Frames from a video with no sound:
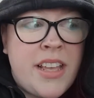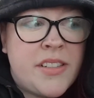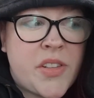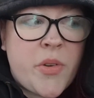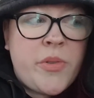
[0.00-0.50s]

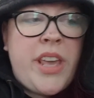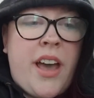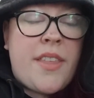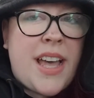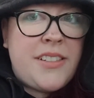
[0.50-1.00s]
So
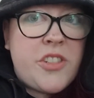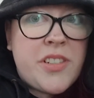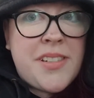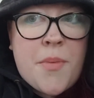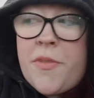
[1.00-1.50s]
yeah, that's
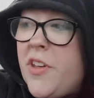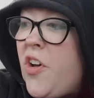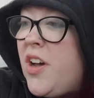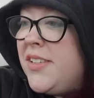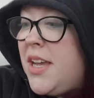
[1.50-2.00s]
just some of the
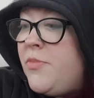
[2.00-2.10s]
costs.